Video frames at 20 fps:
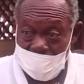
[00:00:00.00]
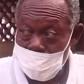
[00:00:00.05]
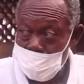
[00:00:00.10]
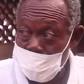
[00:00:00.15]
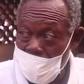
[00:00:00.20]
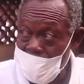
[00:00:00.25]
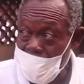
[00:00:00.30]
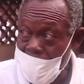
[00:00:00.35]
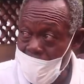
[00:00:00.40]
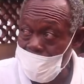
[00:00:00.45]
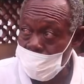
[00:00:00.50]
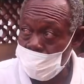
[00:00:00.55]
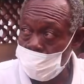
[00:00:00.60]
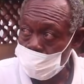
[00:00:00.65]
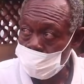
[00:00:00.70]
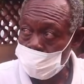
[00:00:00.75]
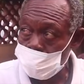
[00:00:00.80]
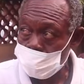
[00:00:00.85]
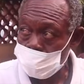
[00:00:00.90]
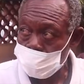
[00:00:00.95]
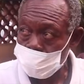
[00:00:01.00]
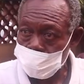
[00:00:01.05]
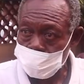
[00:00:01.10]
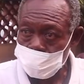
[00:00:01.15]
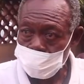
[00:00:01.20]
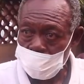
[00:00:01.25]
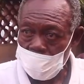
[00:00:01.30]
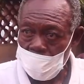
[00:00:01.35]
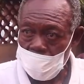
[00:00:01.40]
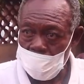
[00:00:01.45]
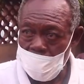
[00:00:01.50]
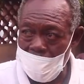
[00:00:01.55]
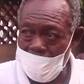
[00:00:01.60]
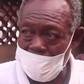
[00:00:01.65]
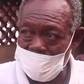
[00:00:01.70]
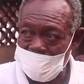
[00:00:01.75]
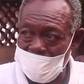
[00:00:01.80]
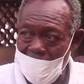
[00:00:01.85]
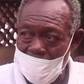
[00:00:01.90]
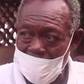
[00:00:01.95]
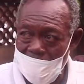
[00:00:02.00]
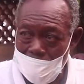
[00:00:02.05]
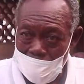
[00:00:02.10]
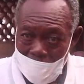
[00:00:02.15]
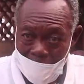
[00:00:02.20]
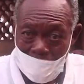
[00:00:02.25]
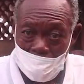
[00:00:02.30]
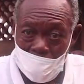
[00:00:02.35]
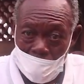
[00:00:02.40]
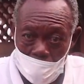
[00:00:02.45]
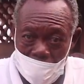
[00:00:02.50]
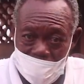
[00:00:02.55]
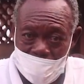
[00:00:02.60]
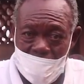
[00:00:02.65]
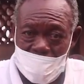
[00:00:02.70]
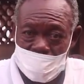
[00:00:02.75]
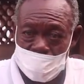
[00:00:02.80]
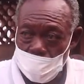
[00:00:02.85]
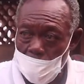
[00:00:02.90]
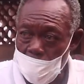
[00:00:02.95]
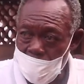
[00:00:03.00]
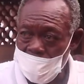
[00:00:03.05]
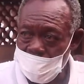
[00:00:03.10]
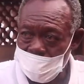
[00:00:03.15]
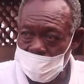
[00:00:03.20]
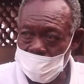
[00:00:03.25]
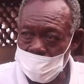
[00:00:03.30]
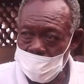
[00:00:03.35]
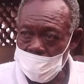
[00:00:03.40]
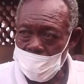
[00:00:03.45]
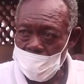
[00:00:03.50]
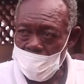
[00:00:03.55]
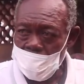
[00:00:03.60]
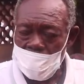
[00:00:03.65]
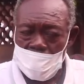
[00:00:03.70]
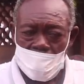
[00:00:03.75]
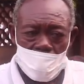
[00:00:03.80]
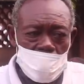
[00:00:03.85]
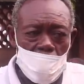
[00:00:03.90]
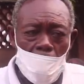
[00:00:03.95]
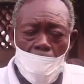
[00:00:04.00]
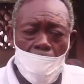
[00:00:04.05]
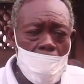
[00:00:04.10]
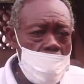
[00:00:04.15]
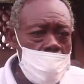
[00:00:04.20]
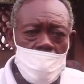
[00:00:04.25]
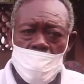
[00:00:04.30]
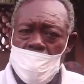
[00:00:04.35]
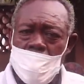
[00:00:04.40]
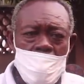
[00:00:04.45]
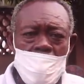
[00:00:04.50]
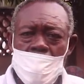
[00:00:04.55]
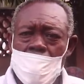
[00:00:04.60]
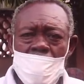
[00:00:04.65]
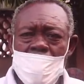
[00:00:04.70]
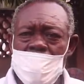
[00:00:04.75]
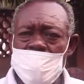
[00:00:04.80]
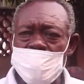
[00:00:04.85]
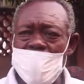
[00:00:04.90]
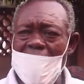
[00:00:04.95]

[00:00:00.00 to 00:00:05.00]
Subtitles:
in Benin. You understand? I'm a witness to it. So, in